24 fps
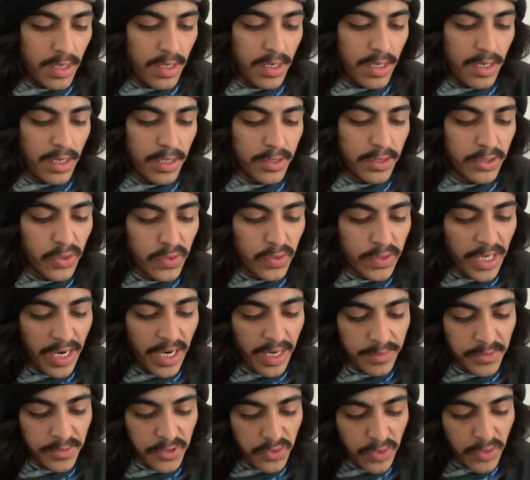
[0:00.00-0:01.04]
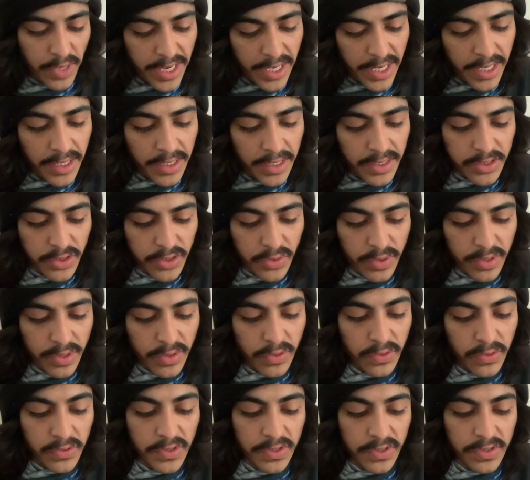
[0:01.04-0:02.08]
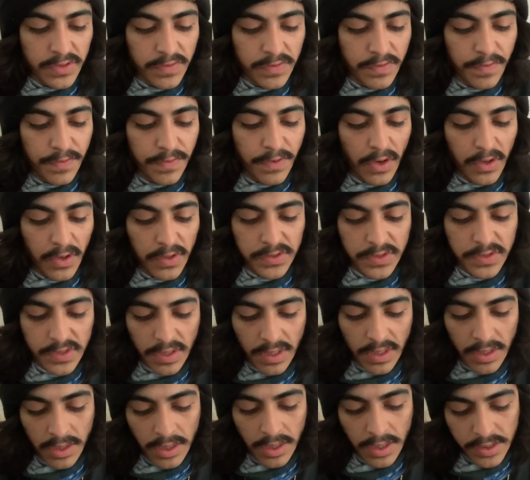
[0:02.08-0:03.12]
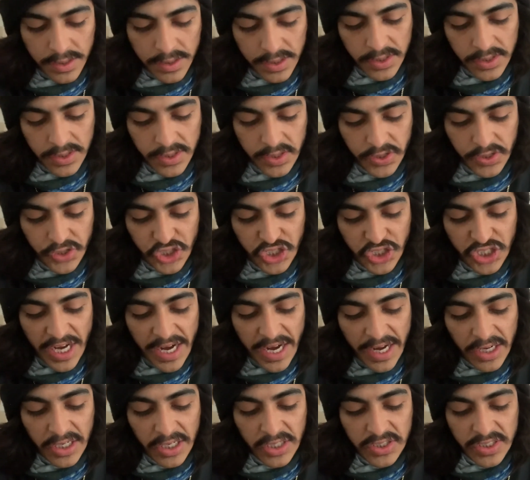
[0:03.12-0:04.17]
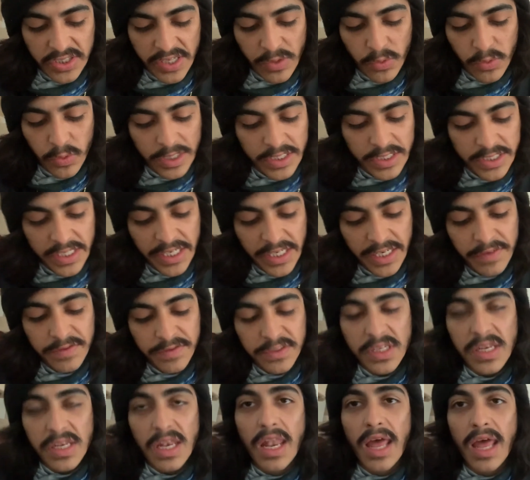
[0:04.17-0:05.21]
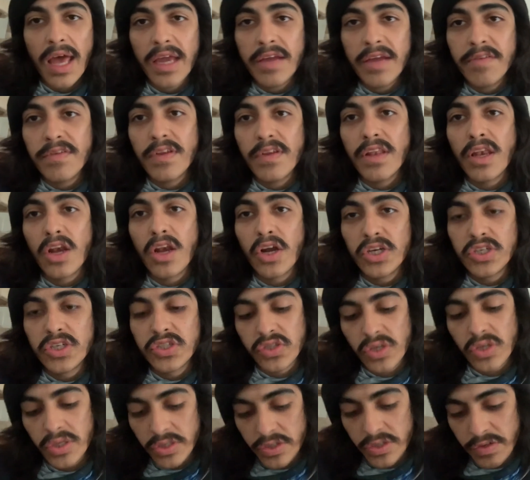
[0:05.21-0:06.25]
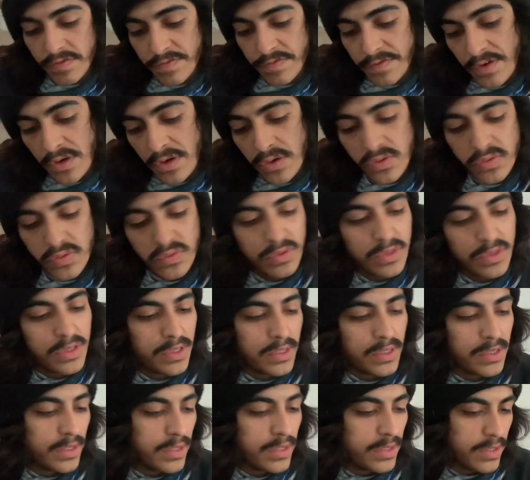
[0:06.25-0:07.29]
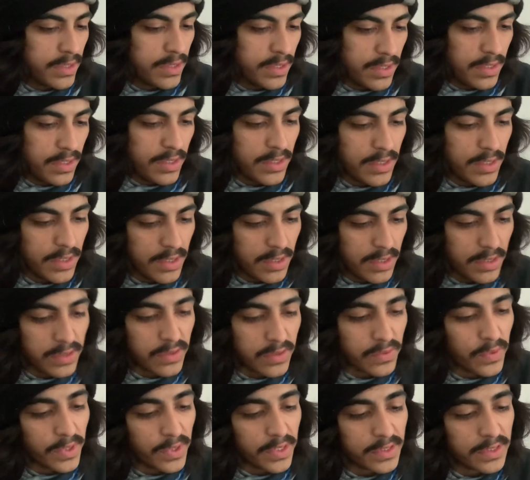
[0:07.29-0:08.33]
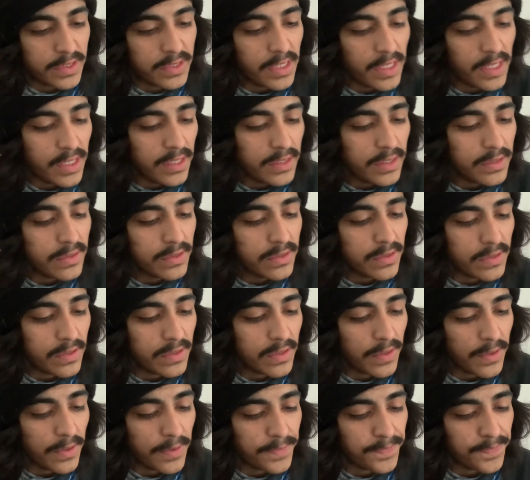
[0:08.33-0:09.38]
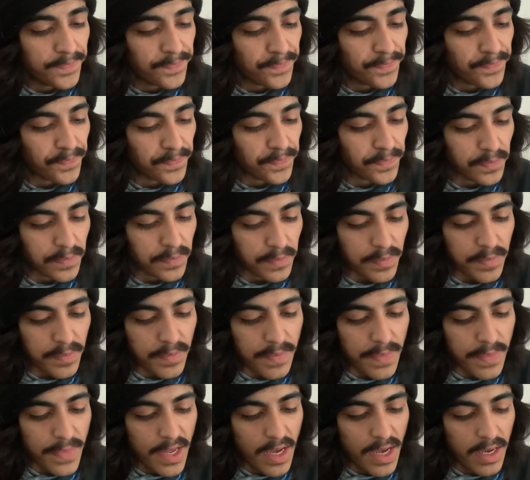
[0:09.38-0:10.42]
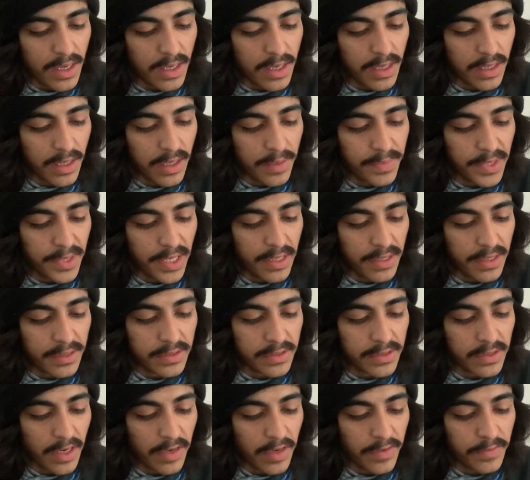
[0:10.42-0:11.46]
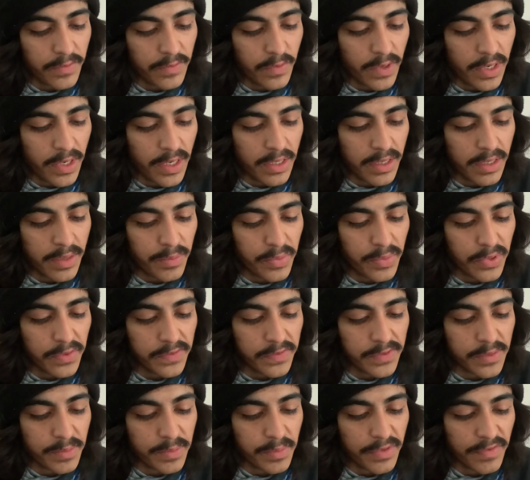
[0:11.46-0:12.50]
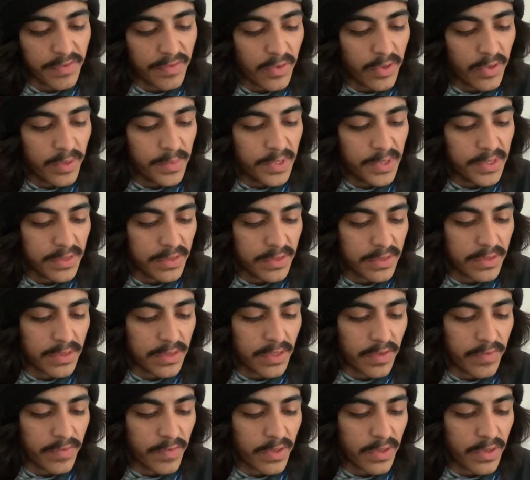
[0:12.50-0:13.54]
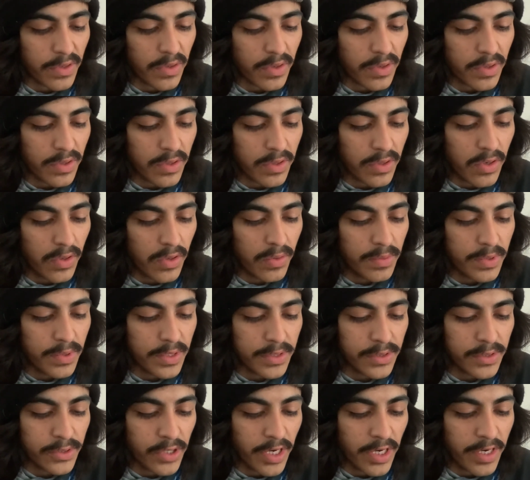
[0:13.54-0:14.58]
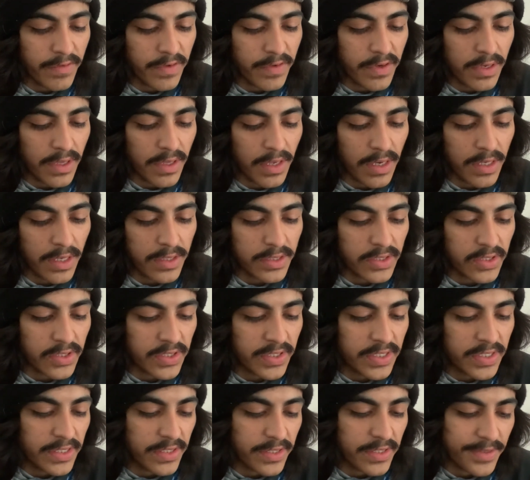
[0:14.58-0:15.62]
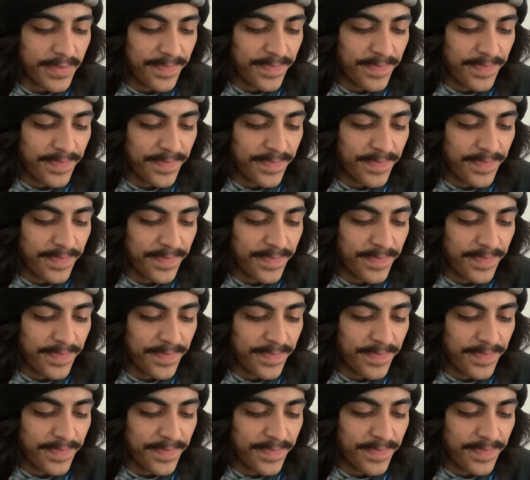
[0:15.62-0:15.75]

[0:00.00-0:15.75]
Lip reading: 2 times range, reduces false alerts, shares and receives live alerts on your phone. That's what it says. Updated software improves the performance of your Cobra driver alert system.